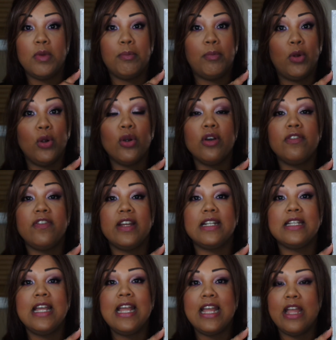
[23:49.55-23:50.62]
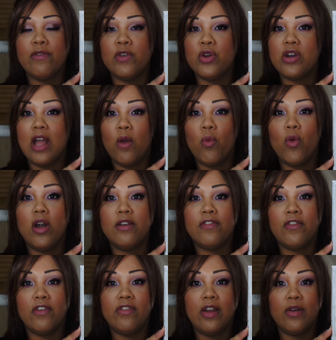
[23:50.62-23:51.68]
but perfect if you're not one
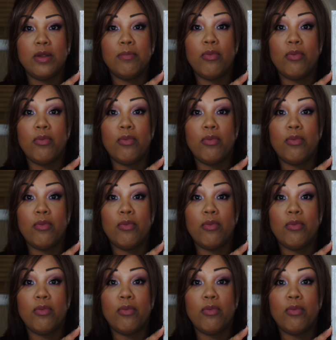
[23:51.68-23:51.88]
for very